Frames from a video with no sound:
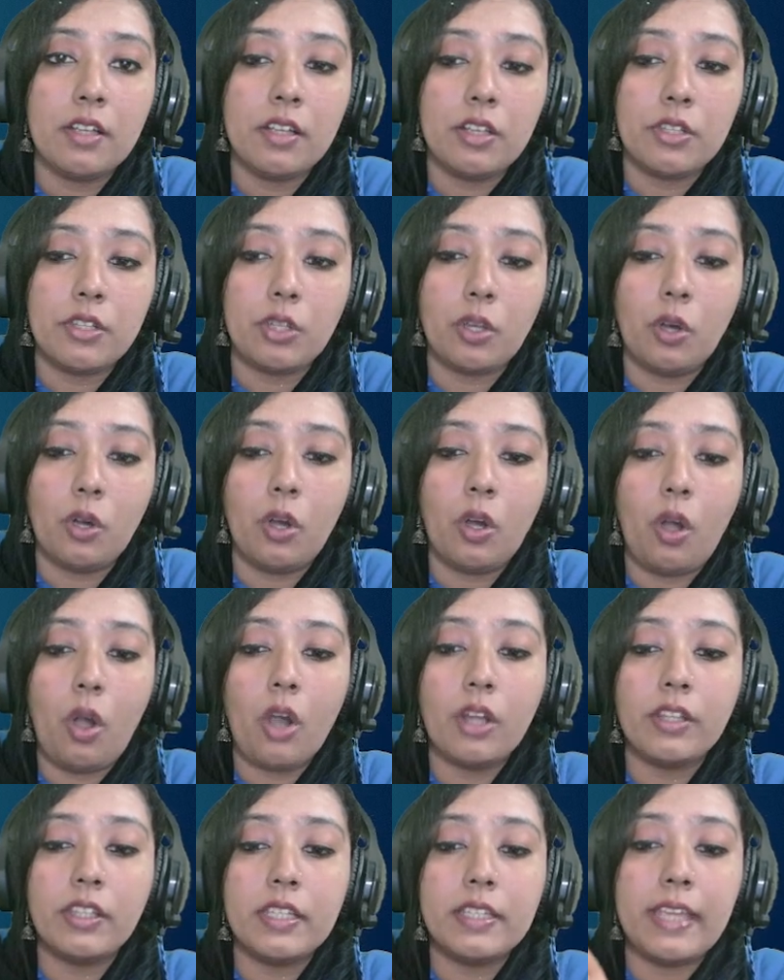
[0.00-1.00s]
So
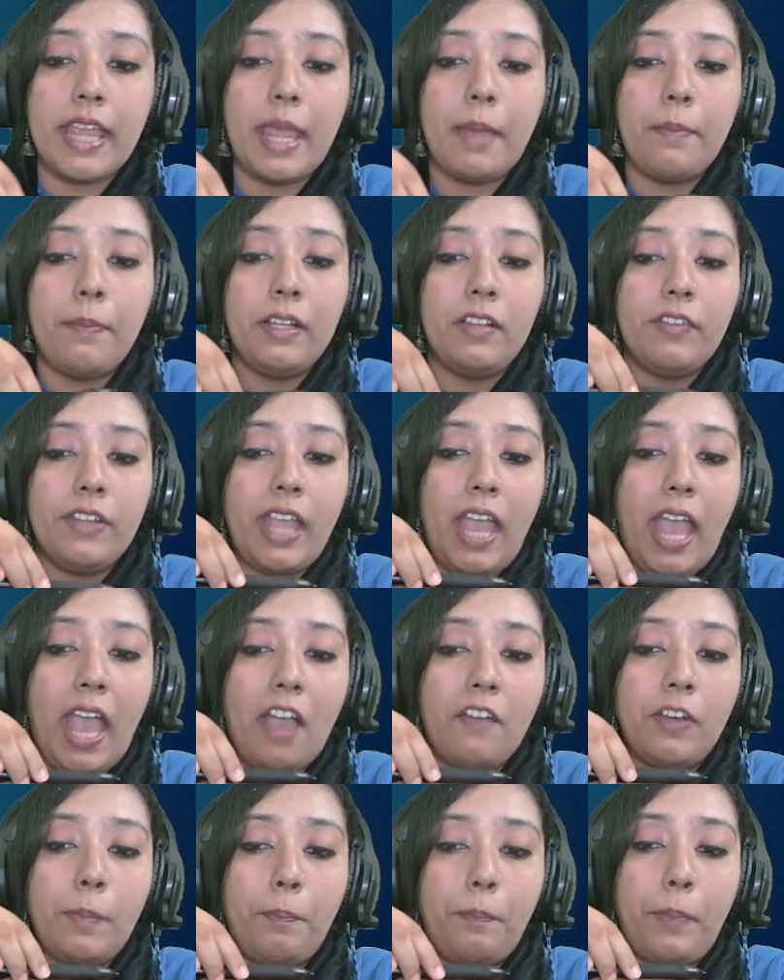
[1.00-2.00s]
on the table we have
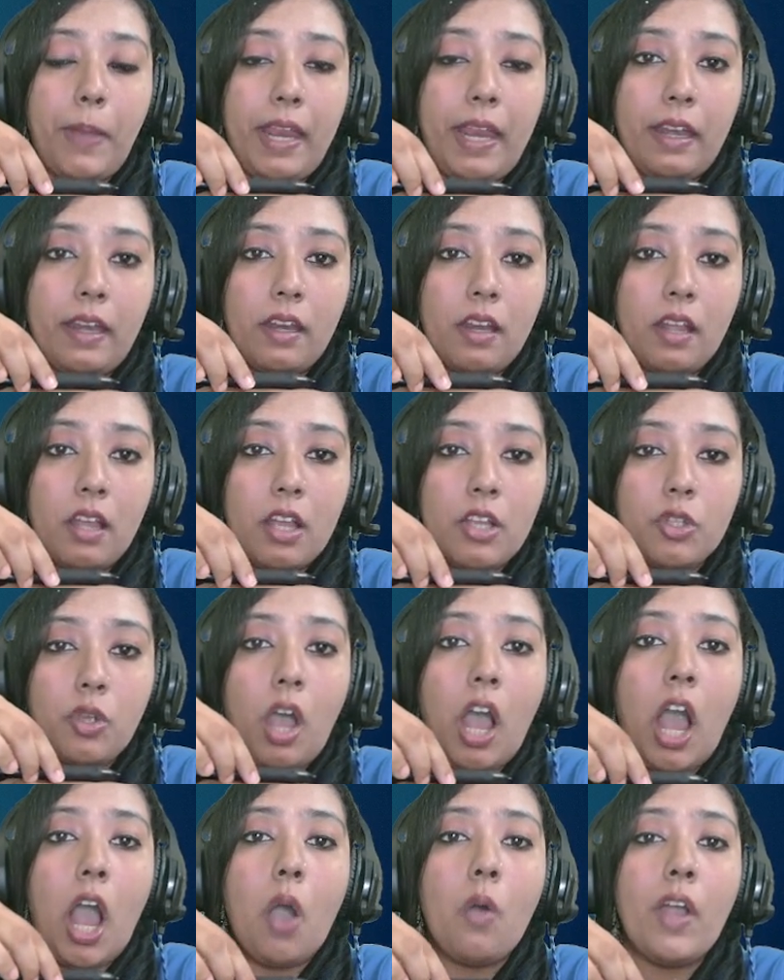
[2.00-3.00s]
a pen. So
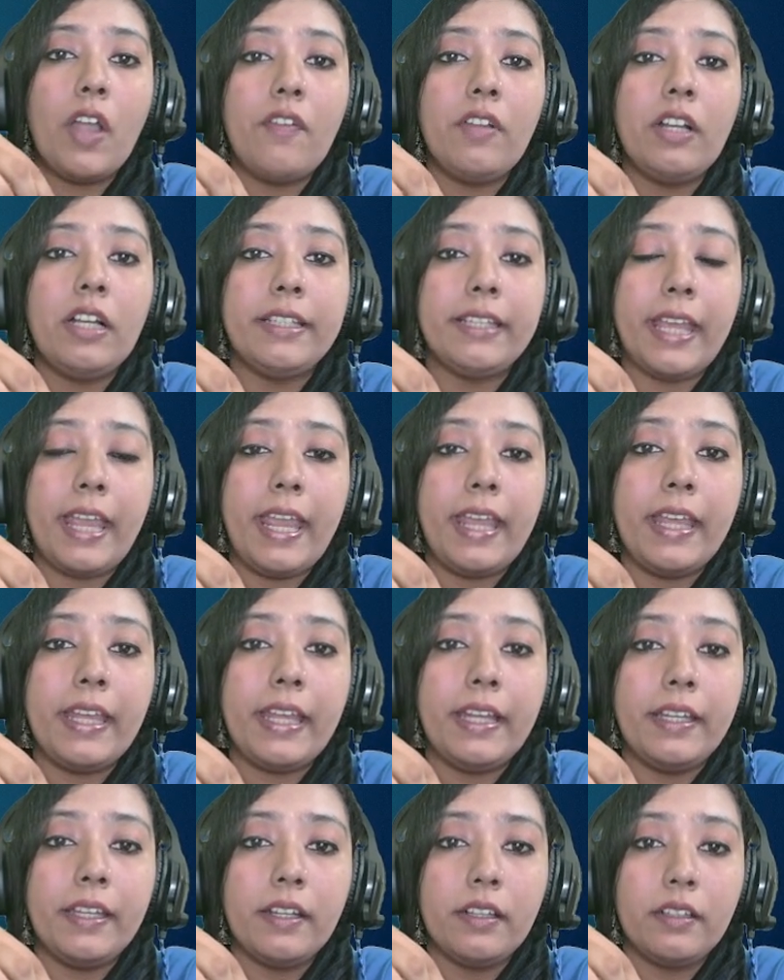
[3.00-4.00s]
how I will take
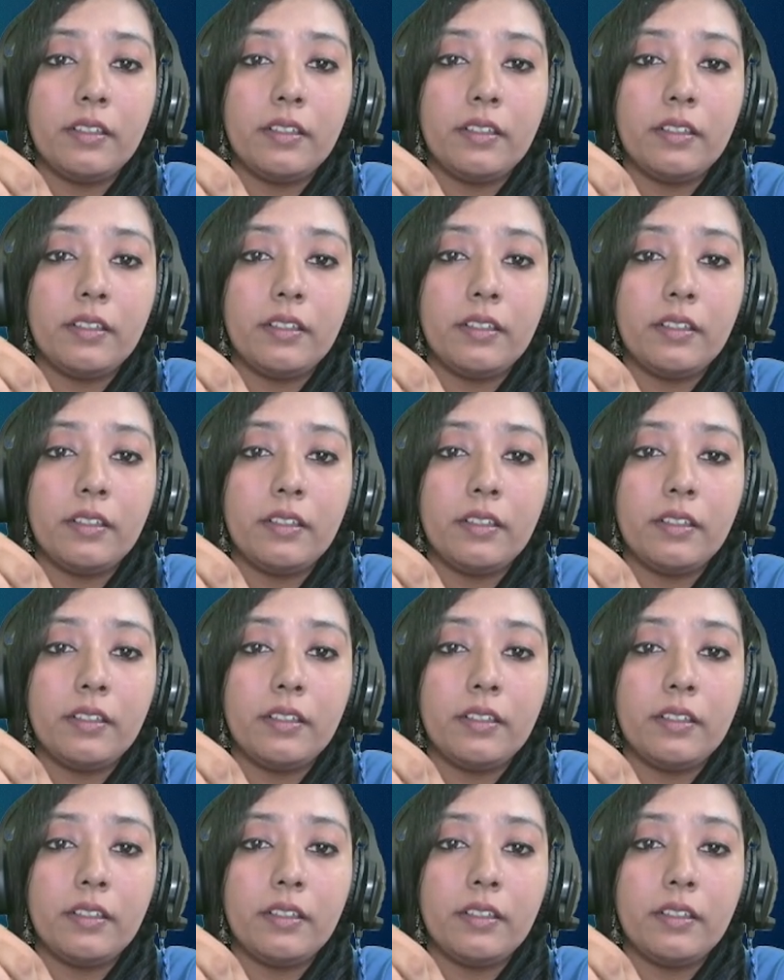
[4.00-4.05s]
it?